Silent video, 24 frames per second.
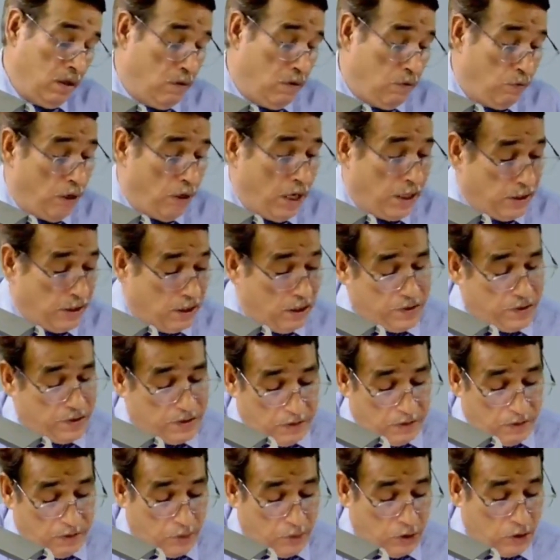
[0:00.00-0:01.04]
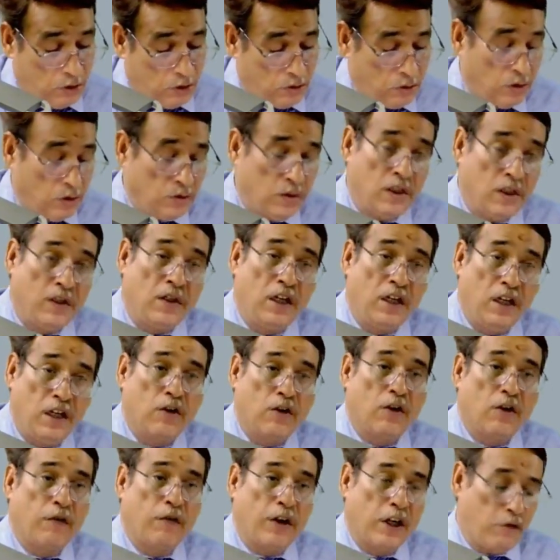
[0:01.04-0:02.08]
vital step, because on the date
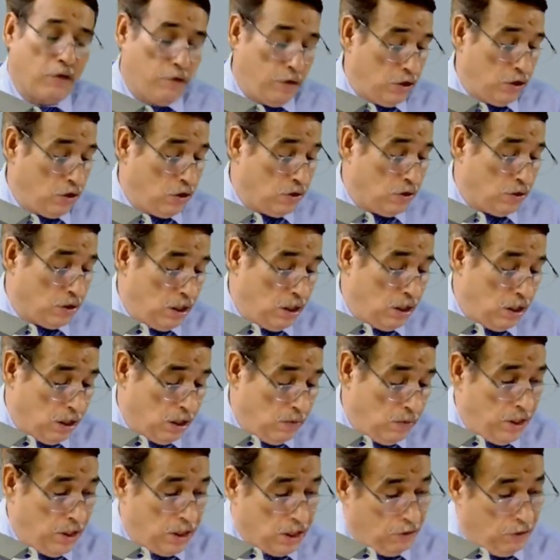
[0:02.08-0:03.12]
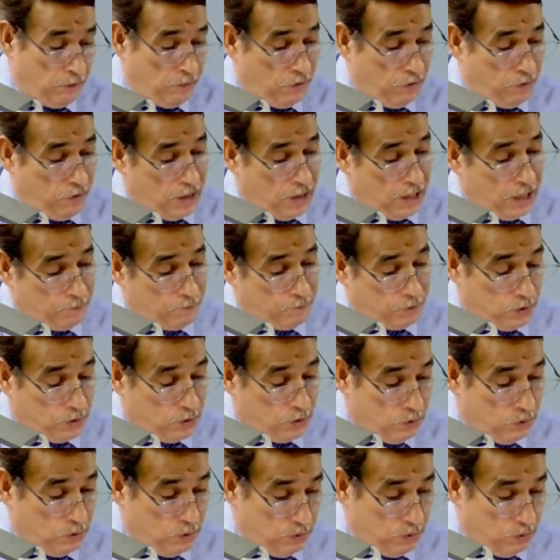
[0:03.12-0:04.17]
of acquisition ultimately we will have to
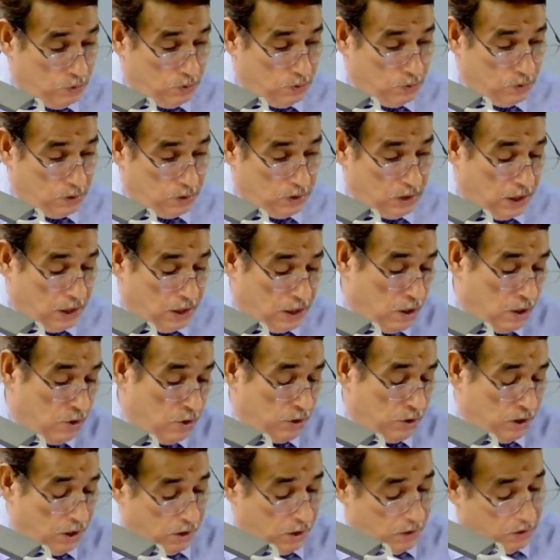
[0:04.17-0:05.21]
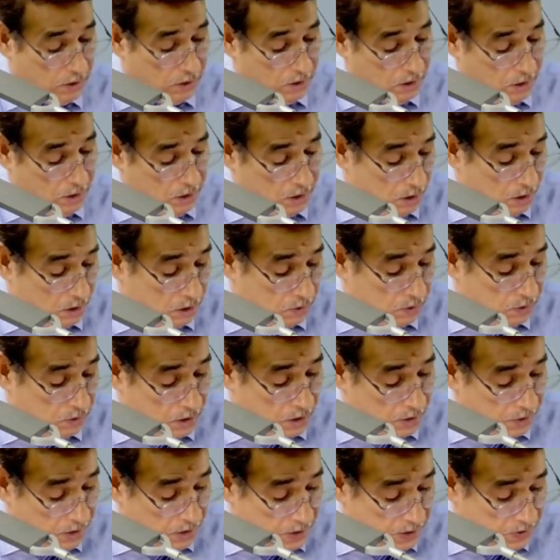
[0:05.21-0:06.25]
do the accounting. The
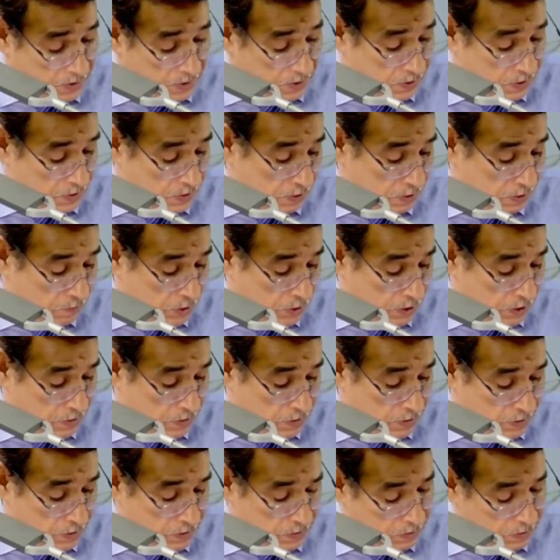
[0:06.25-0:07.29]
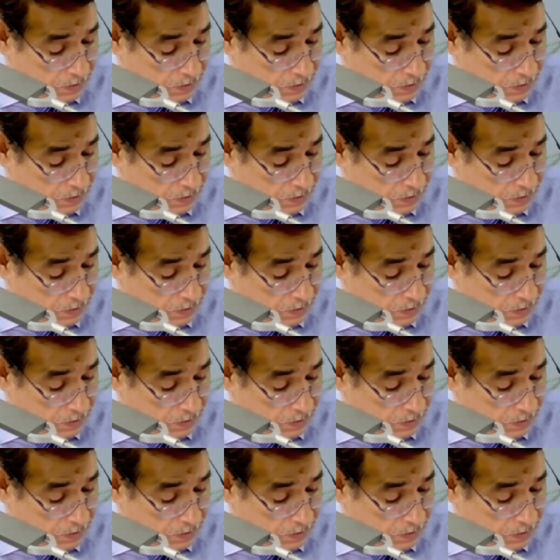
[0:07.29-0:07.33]
next step is